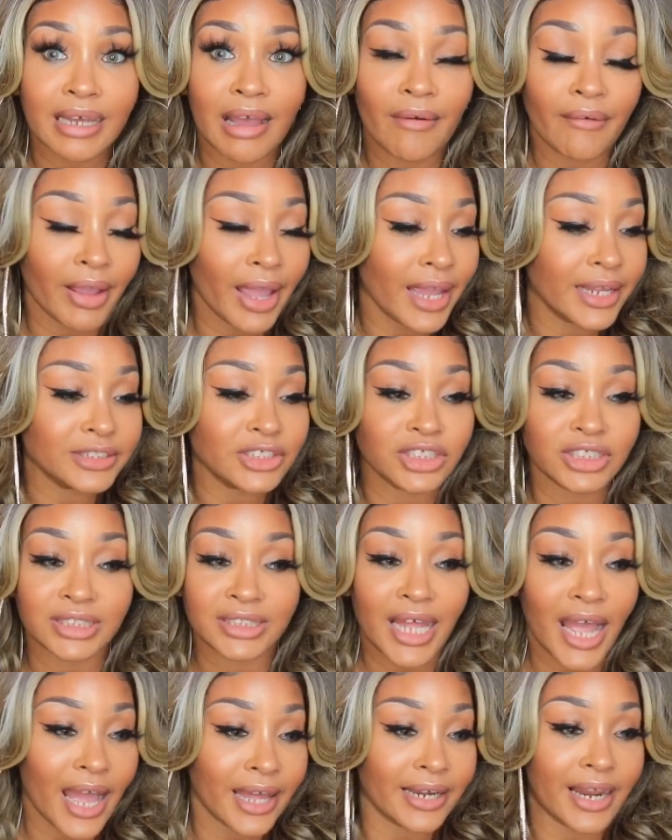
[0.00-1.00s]
okay she's
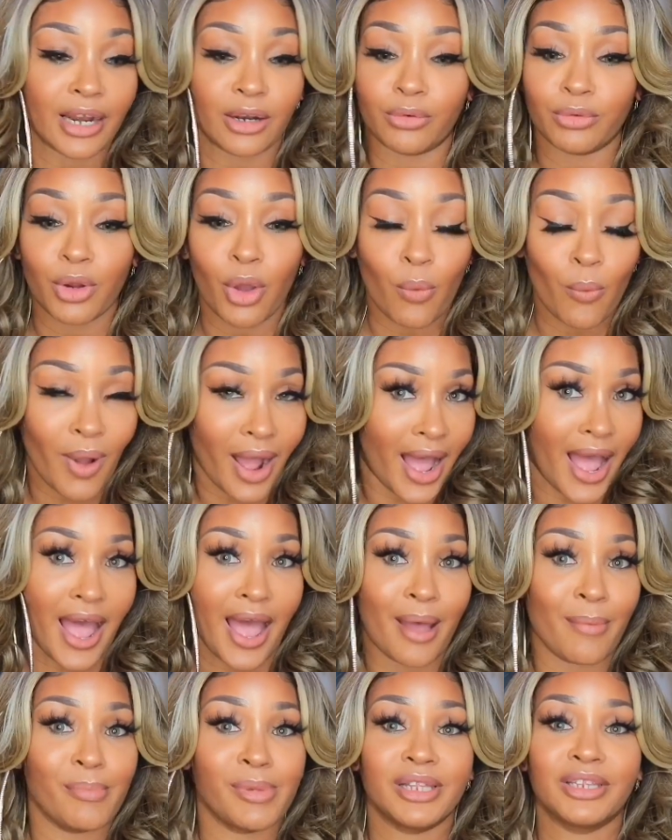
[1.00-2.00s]
not i don't know
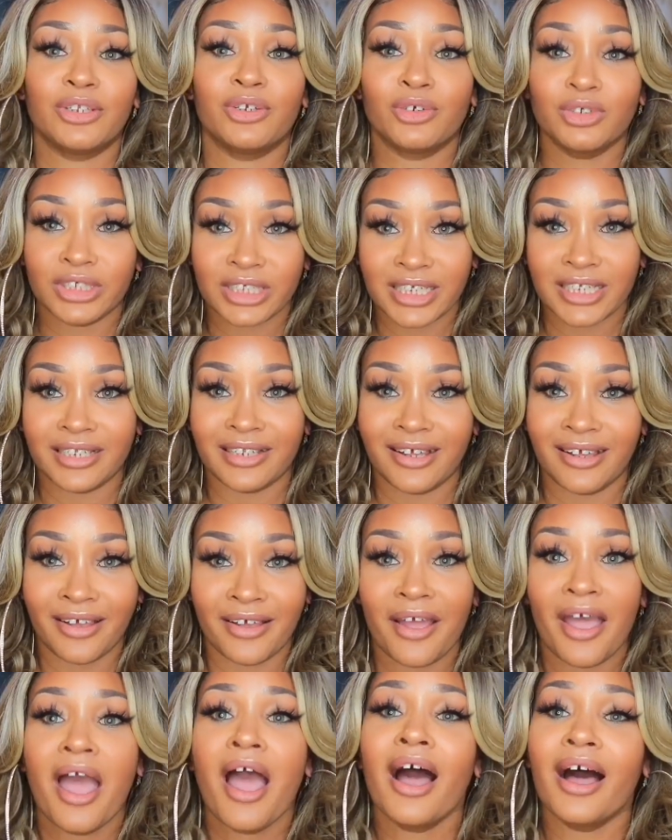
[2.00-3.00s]
why but usually
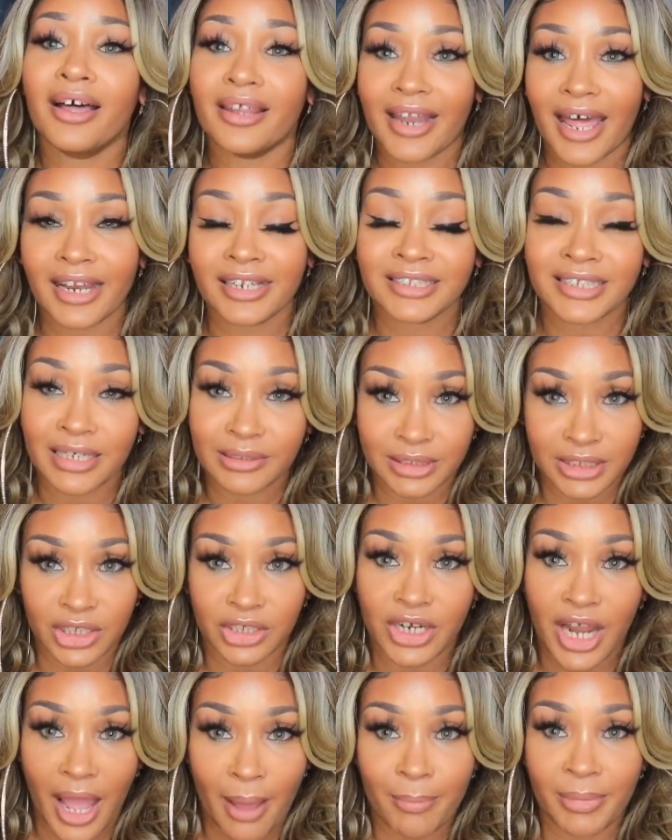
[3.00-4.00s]
a lot of times
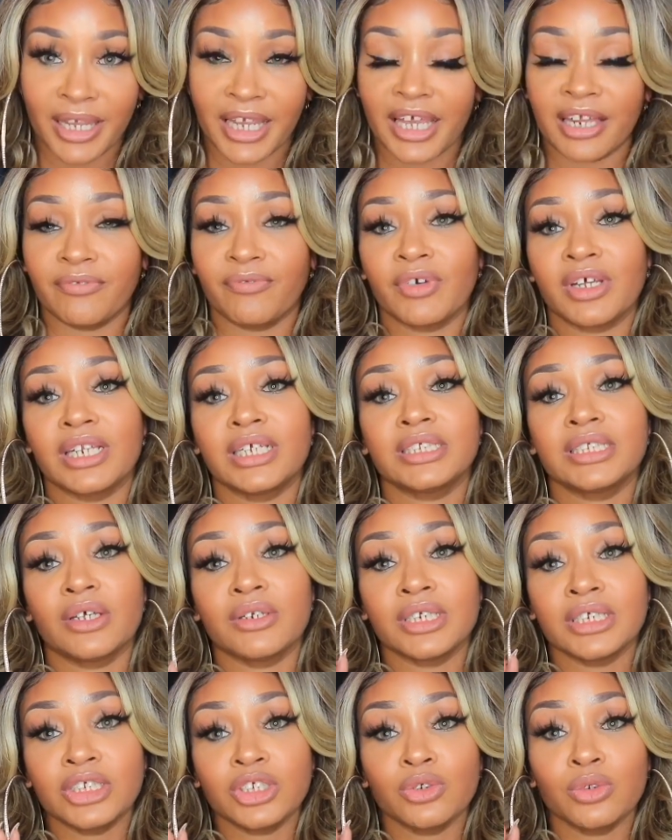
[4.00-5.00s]
they're not big head friendly so
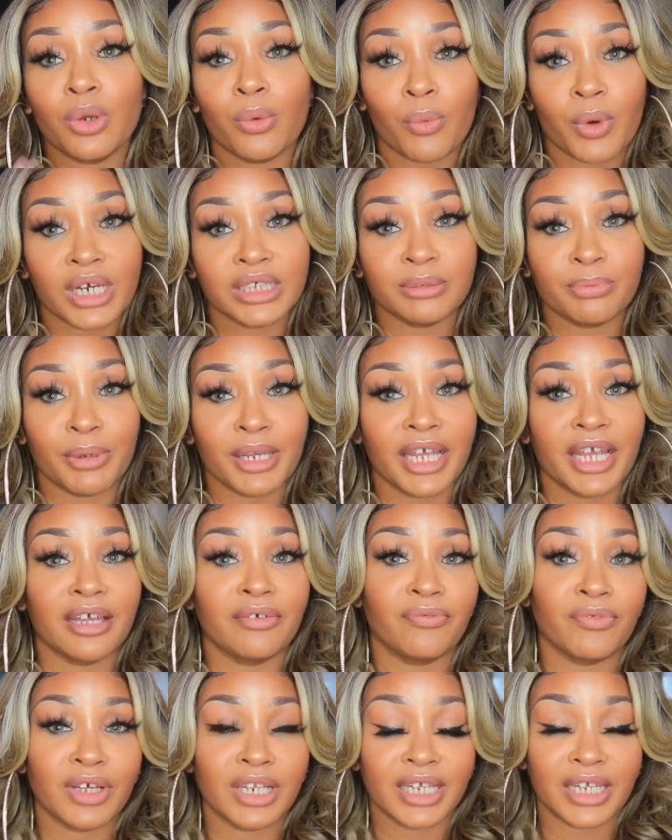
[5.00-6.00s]
this unit was big
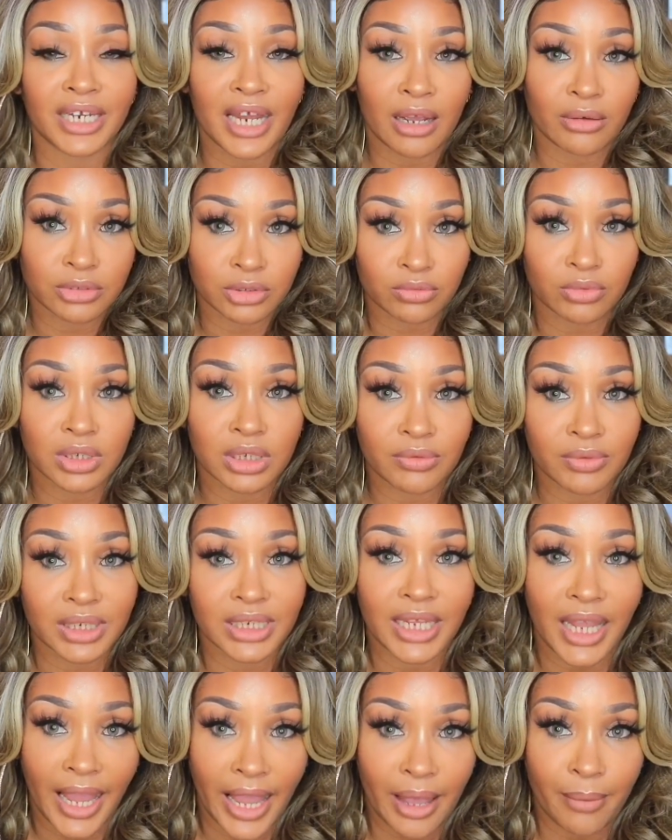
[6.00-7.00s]
head friendly and i was really
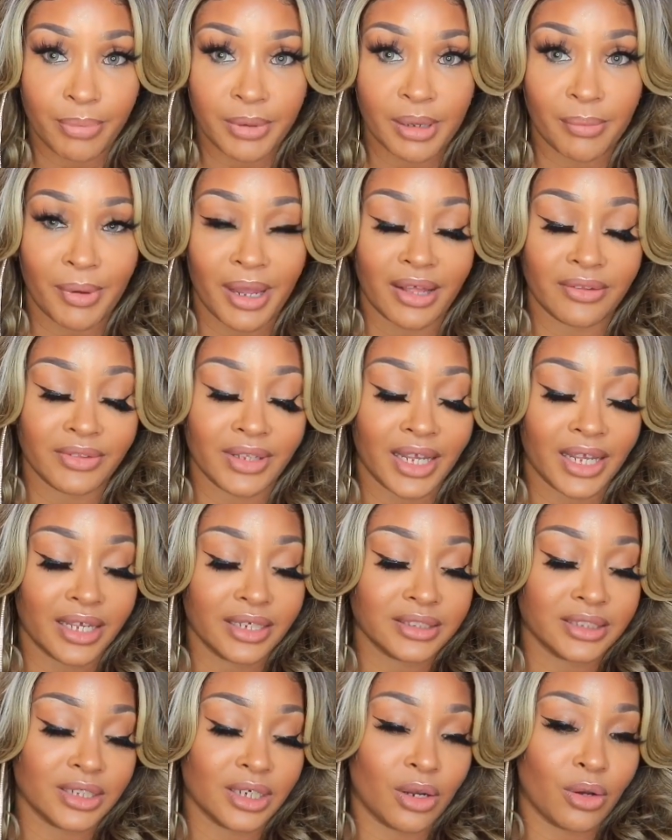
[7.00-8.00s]
really happy about
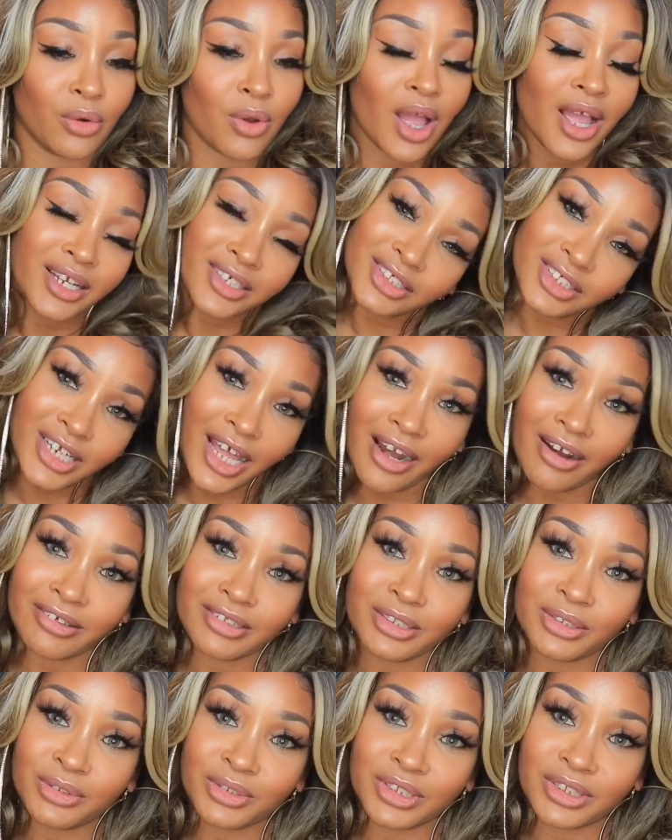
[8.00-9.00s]
that so shout out
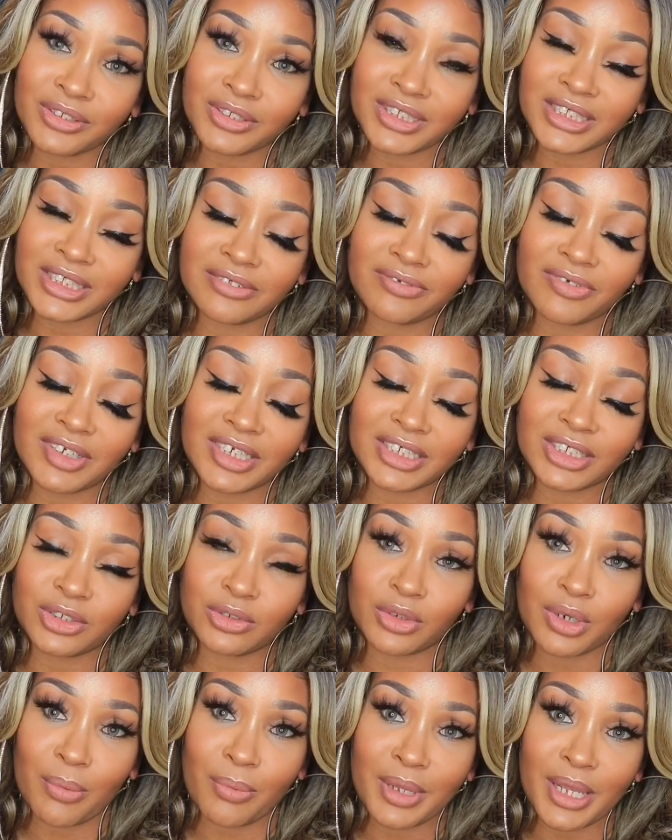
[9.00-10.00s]
to you Zury for this
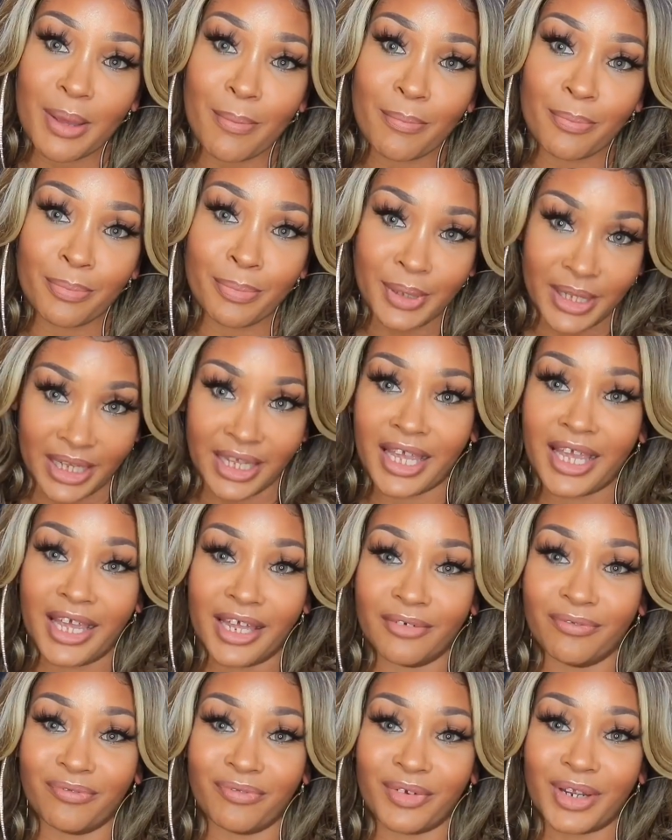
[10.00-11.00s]
unit being big
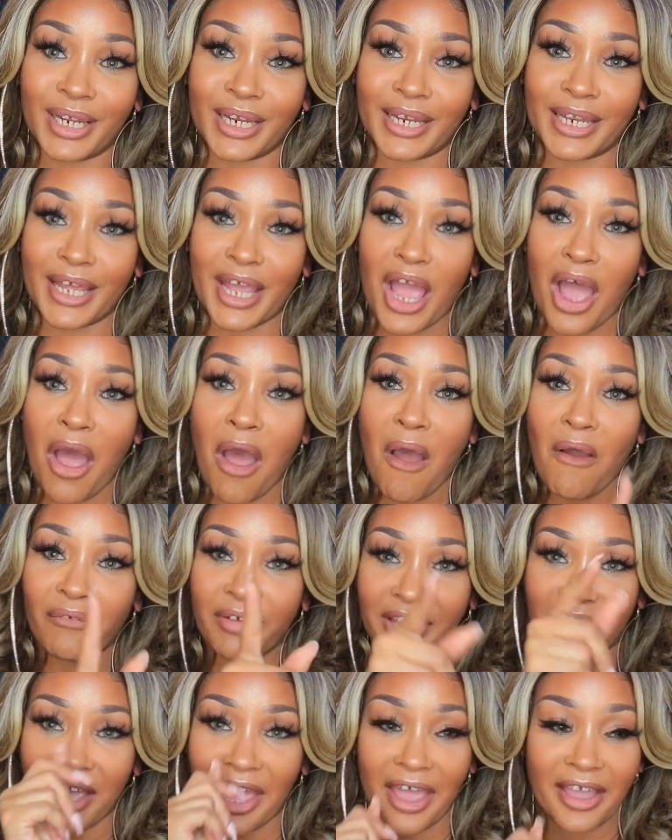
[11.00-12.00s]
head friendly
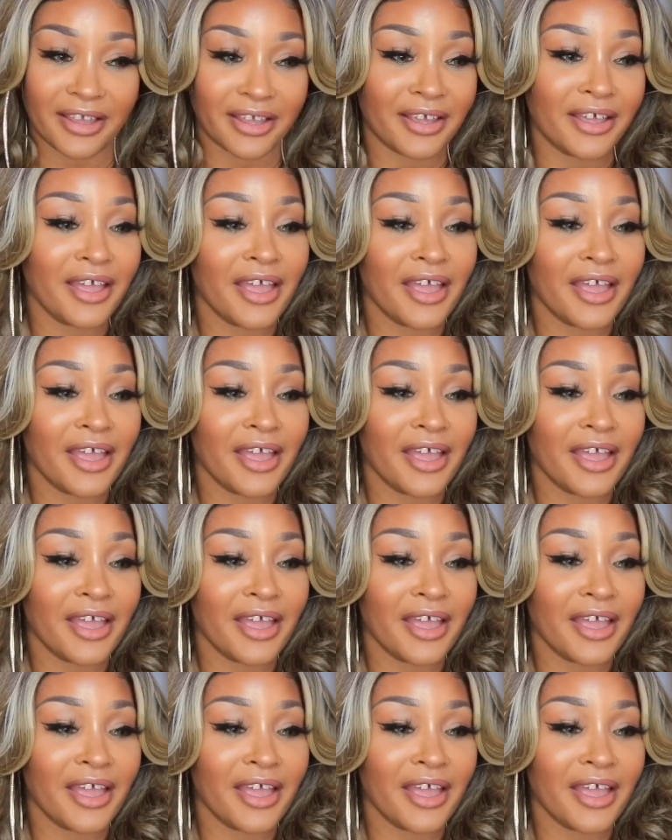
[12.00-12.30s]
okay